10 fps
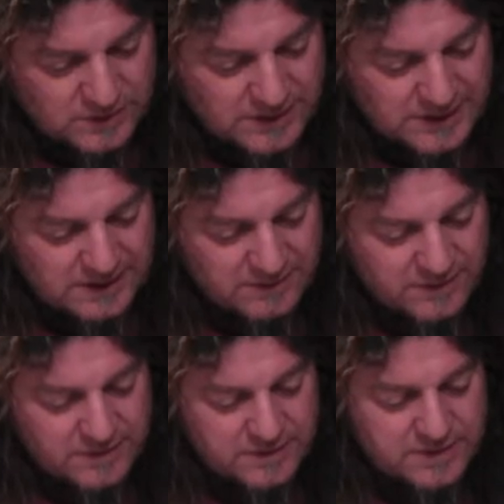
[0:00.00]
I have
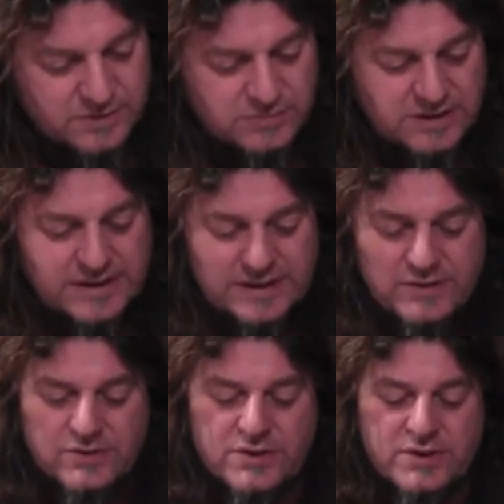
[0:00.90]
this really
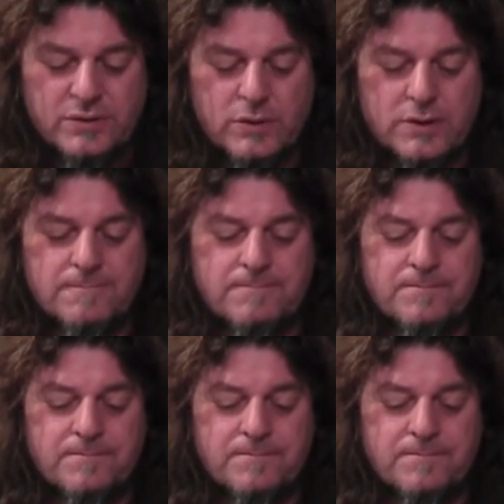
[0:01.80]
interesting one.